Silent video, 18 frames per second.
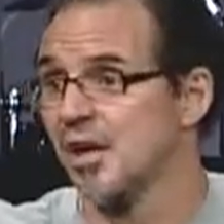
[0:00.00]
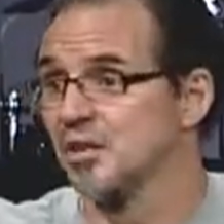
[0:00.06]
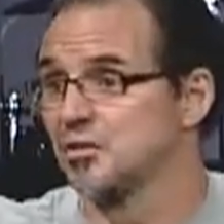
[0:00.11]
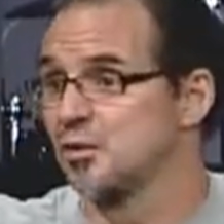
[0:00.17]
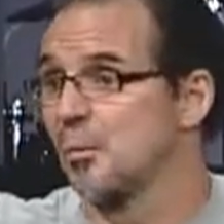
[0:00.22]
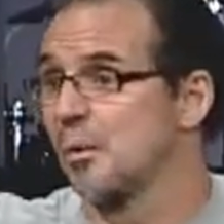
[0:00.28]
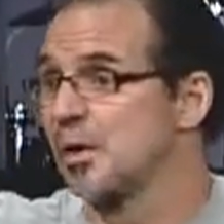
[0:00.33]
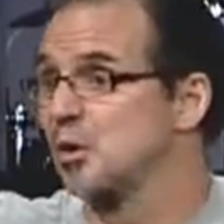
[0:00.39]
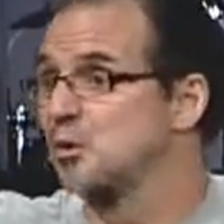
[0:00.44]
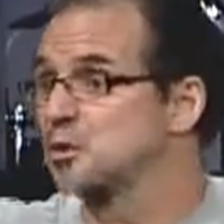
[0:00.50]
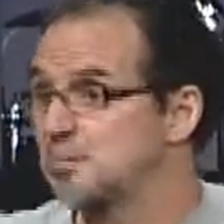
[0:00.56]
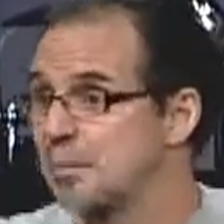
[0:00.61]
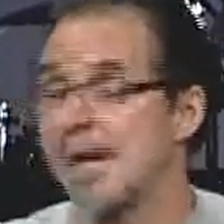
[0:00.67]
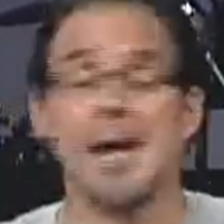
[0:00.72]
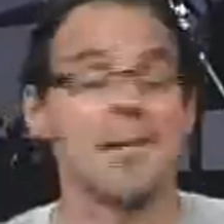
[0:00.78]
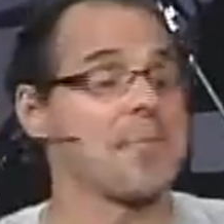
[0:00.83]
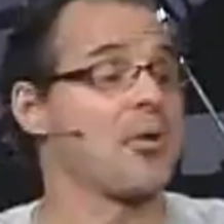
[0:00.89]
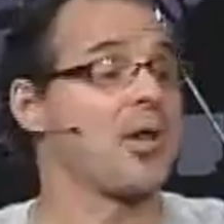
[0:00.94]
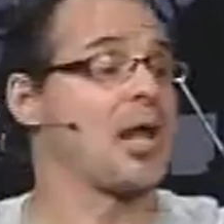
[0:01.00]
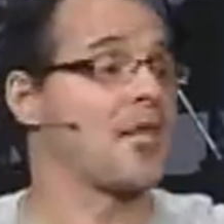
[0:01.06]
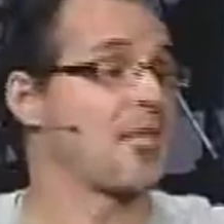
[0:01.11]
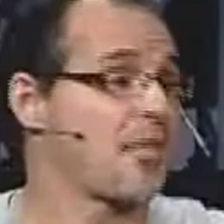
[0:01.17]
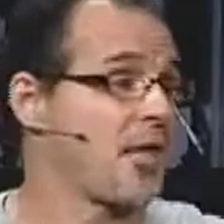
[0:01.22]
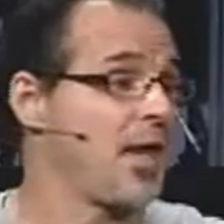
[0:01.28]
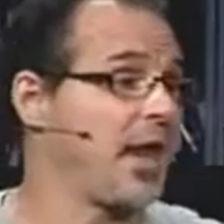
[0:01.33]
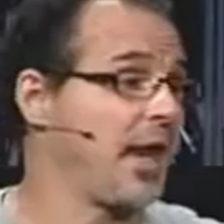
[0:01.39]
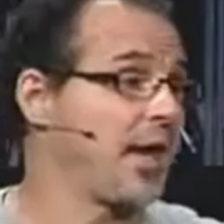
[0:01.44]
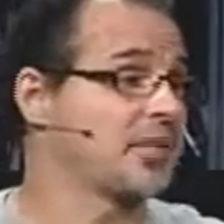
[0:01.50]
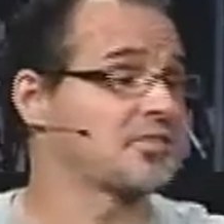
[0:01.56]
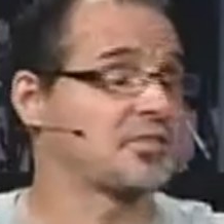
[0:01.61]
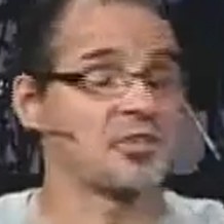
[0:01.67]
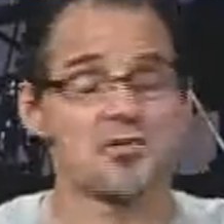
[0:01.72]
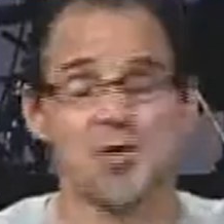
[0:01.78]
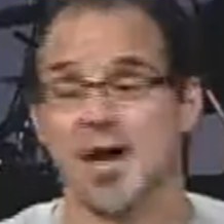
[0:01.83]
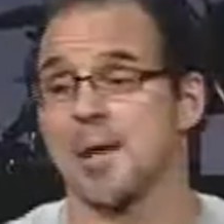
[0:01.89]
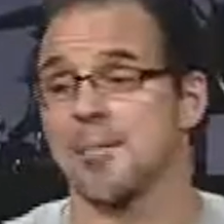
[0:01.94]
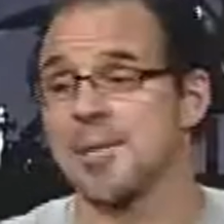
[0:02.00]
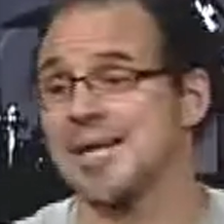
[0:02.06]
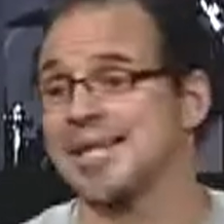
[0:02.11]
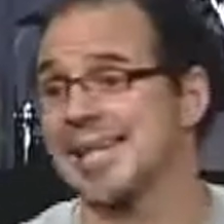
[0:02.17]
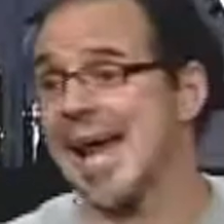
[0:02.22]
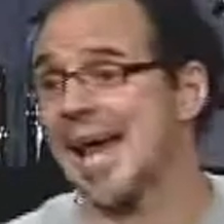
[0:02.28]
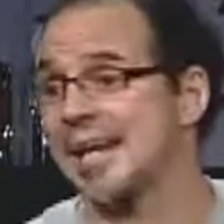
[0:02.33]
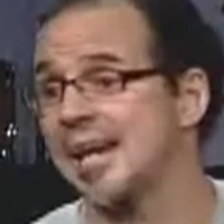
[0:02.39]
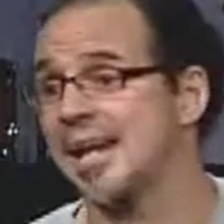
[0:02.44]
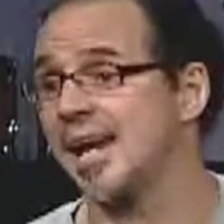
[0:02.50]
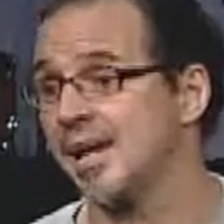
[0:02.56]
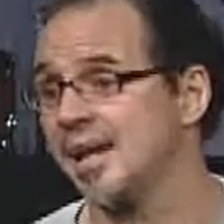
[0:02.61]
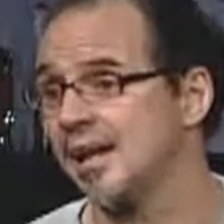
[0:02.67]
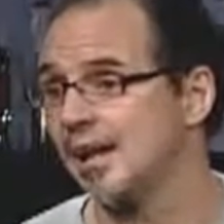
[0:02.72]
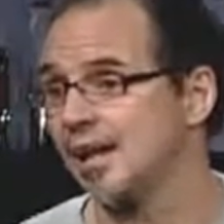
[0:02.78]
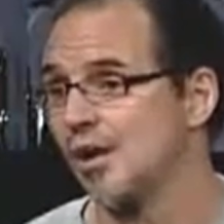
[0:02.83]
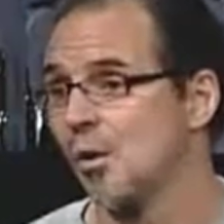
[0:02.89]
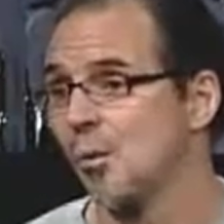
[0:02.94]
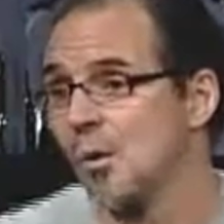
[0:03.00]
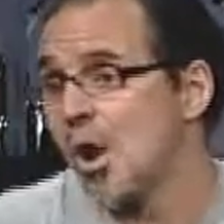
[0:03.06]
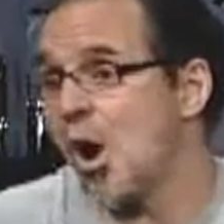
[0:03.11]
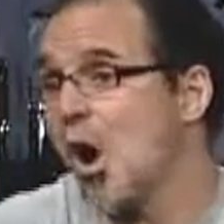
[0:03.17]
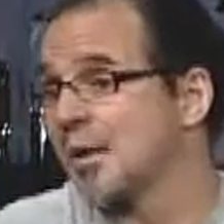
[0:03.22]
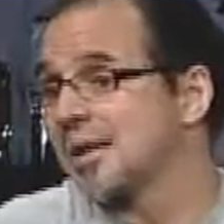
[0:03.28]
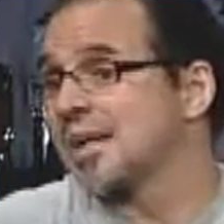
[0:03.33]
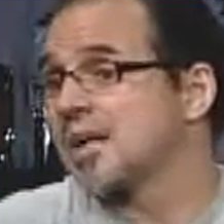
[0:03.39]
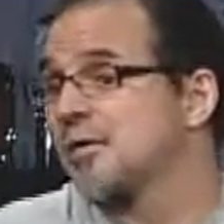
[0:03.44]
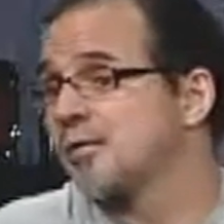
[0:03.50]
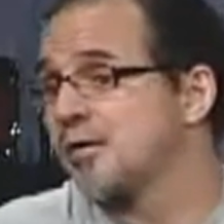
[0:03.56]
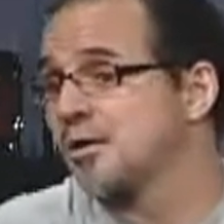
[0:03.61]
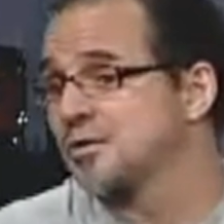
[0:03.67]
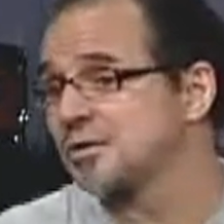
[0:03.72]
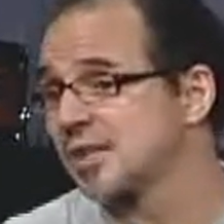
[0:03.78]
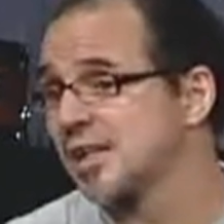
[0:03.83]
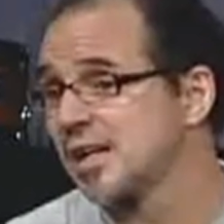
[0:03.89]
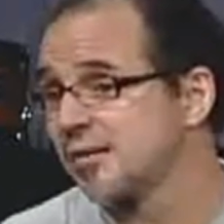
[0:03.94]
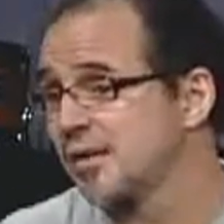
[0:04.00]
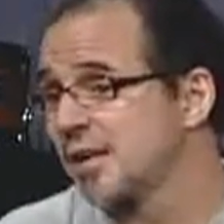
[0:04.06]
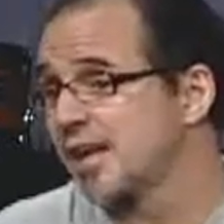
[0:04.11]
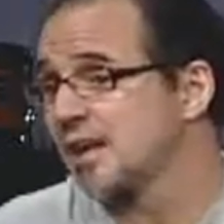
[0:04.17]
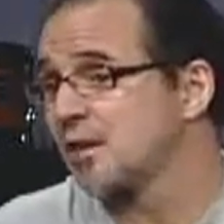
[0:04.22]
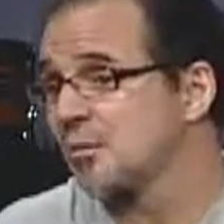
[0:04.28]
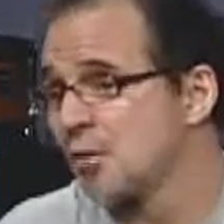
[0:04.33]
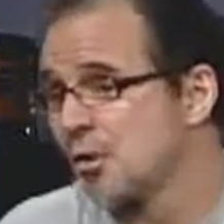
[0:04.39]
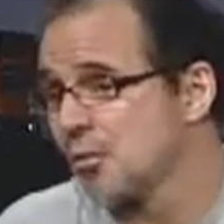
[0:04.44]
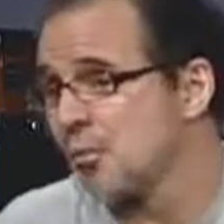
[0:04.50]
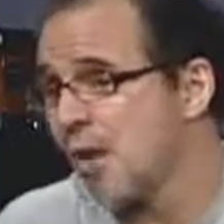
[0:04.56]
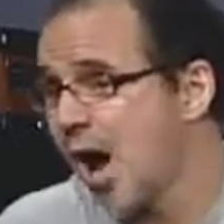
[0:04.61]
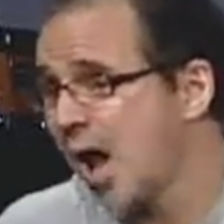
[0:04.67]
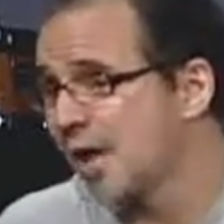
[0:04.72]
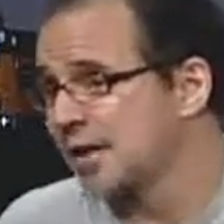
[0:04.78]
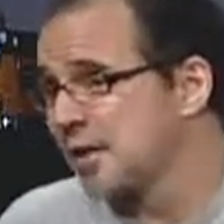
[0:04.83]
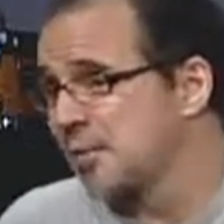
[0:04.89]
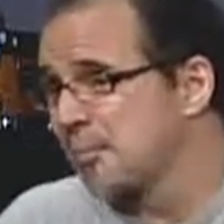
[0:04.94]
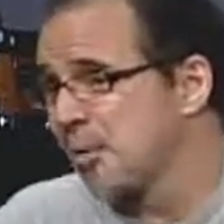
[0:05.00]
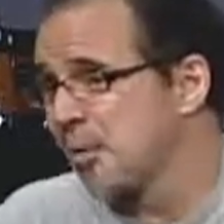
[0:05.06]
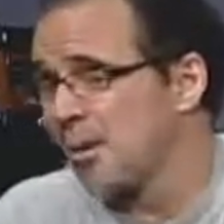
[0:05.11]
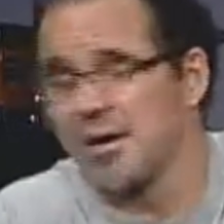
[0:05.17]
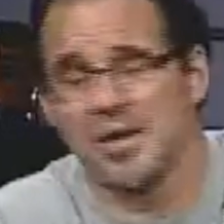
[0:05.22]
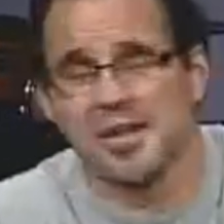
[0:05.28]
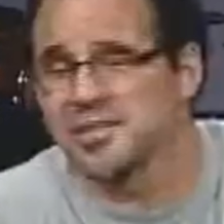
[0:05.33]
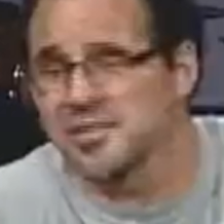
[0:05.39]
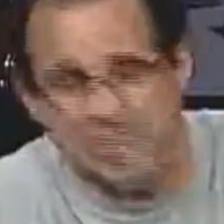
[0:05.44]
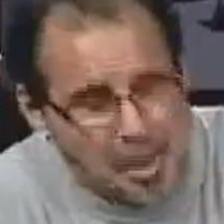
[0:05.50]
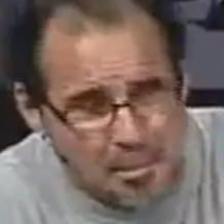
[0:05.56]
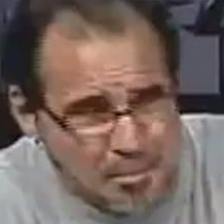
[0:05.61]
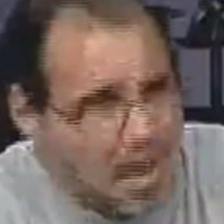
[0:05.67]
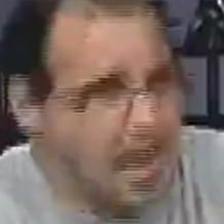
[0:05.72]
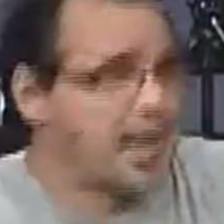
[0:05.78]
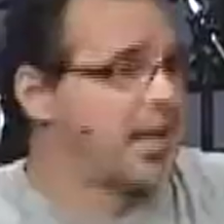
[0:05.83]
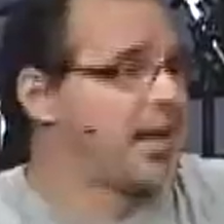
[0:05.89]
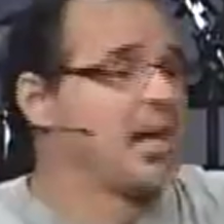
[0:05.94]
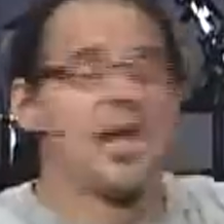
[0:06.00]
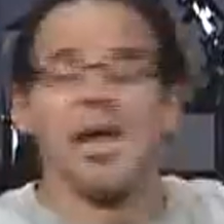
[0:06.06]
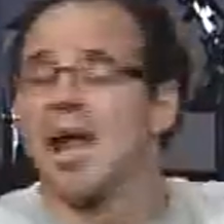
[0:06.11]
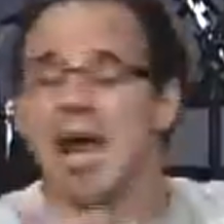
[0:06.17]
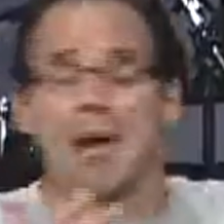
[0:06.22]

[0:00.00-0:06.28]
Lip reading: So we use people and things to try to meet that need. We all need to feel significant and worthwhile and important to somebody.